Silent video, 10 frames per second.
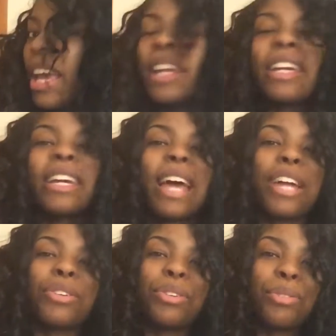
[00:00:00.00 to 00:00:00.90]
And again,
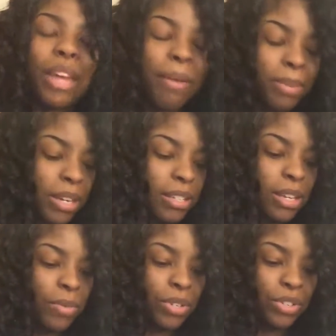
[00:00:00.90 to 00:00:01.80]
I do that because
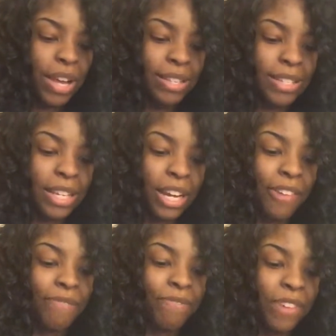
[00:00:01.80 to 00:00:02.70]
I want you guys to get
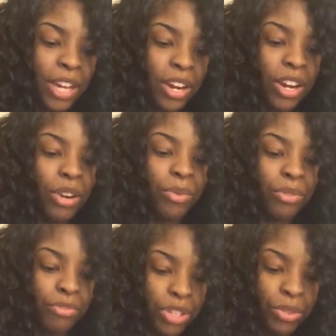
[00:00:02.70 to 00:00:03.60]
a fair
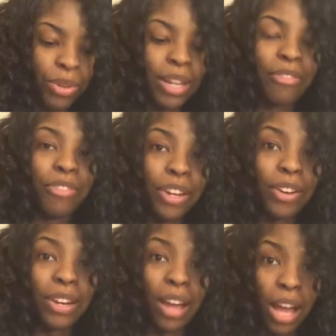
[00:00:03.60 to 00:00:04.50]
review and a
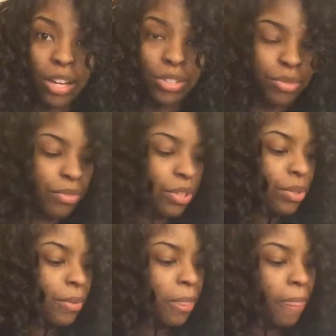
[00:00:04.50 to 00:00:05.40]
fair and honest
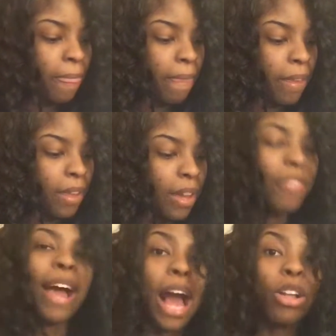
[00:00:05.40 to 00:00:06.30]
review
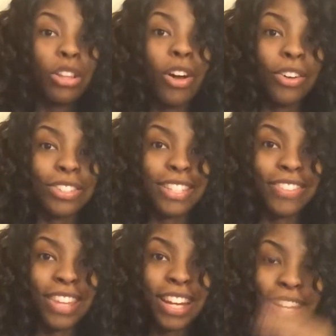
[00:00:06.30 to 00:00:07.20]
of how long
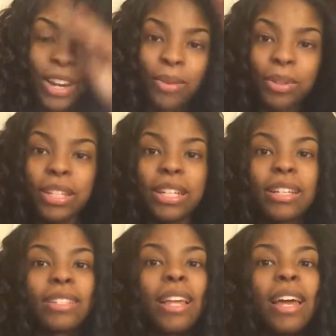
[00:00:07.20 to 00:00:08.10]
synthetic hair really
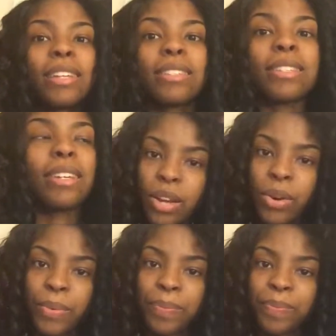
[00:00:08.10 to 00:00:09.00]
does last.
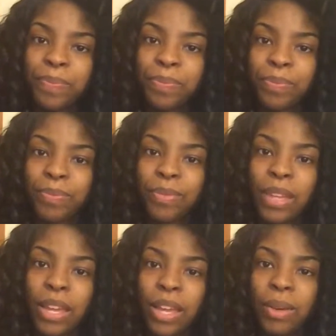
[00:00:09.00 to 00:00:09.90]
So
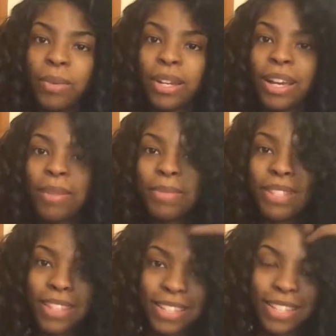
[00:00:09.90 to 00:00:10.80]
when it comes
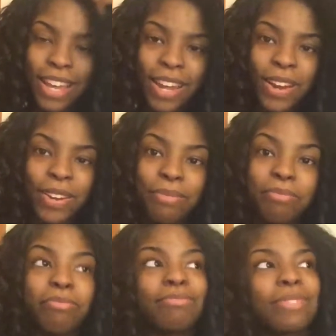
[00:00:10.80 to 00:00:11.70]
to this hair,
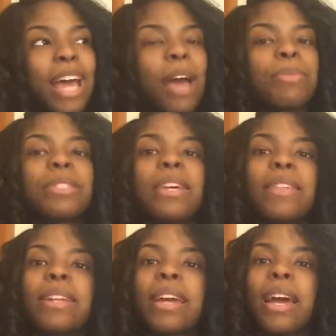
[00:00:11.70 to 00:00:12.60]
I would say
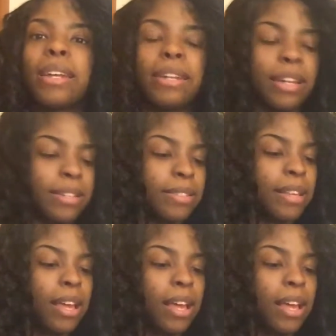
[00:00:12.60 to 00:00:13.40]
that it kind of does.